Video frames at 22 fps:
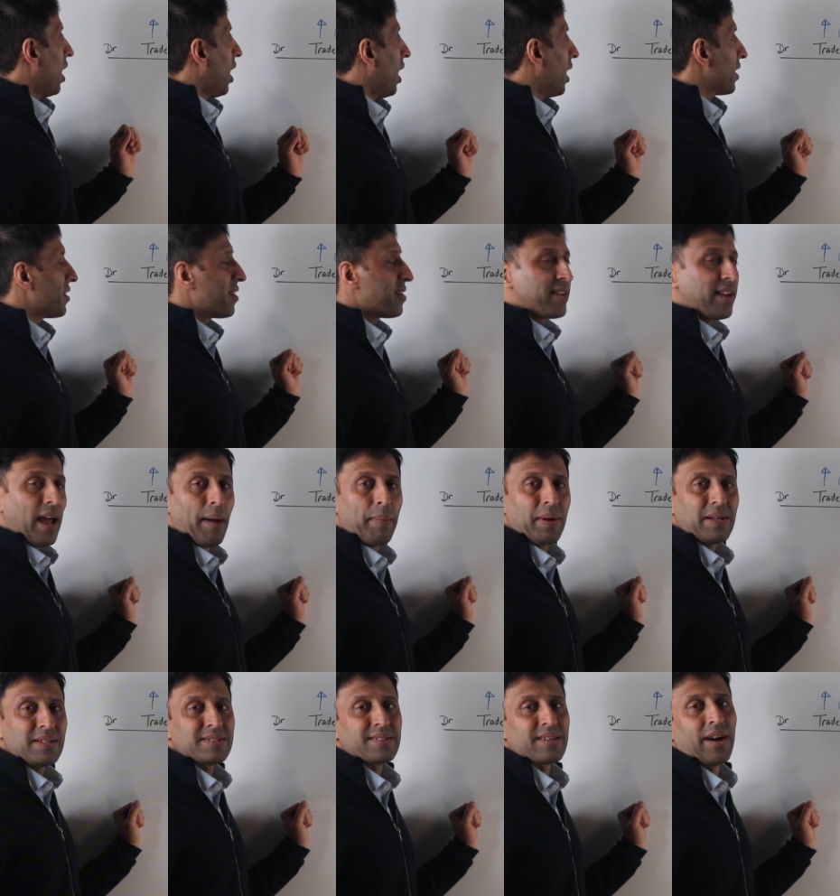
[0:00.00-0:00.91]
the
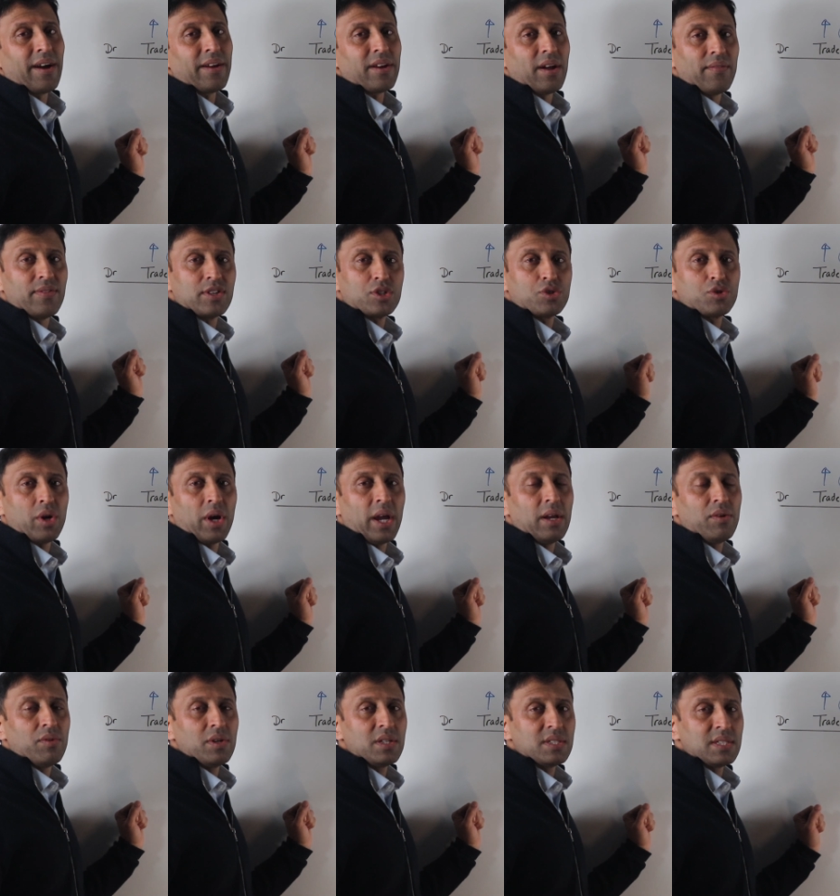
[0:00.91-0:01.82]
debit side of a
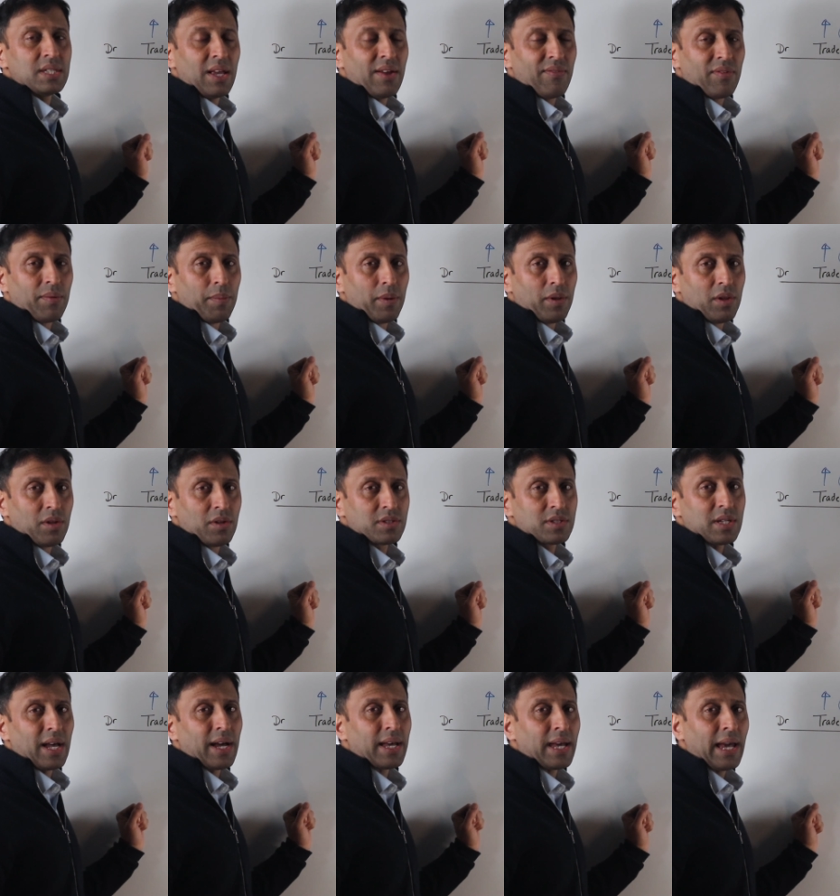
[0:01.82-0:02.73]
trade
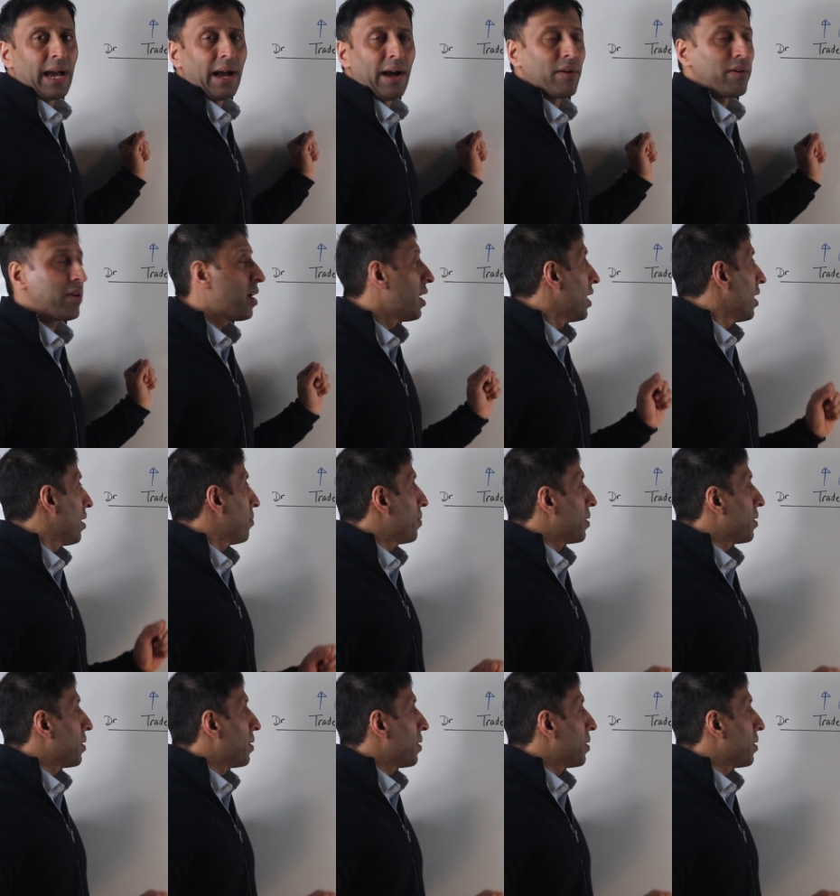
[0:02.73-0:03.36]
receivables account,